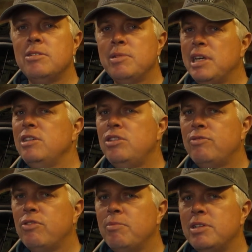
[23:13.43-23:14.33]
some
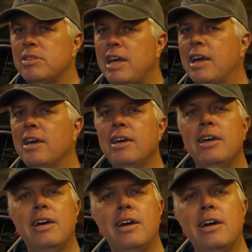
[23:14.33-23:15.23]
attention from a stag
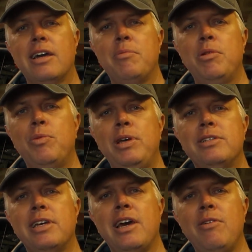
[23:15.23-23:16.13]
uh, a couple of
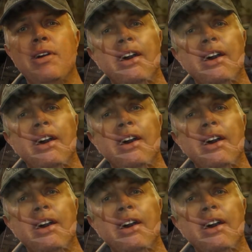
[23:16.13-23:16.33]
weeks ago